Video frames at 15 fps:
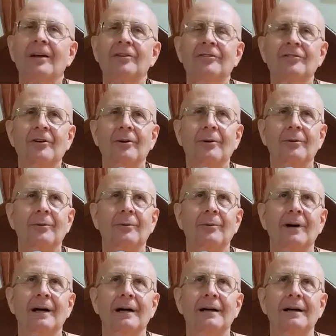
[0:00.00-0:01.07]

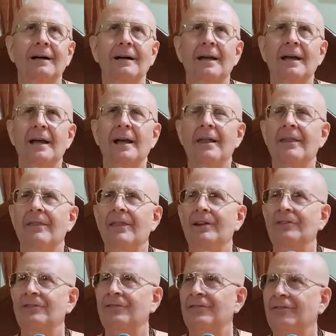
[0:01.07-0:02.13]
So
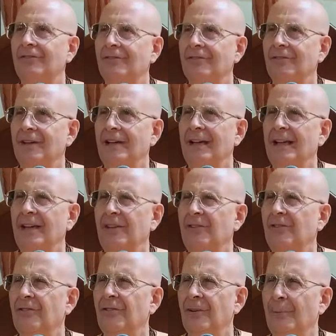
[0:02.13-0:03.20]
this
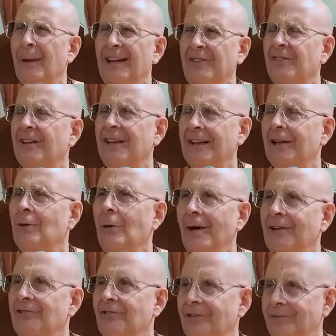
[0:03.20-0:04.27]
is the basic
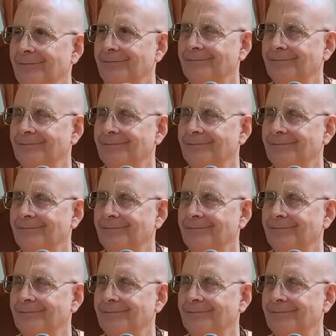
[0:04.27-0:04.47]
equation.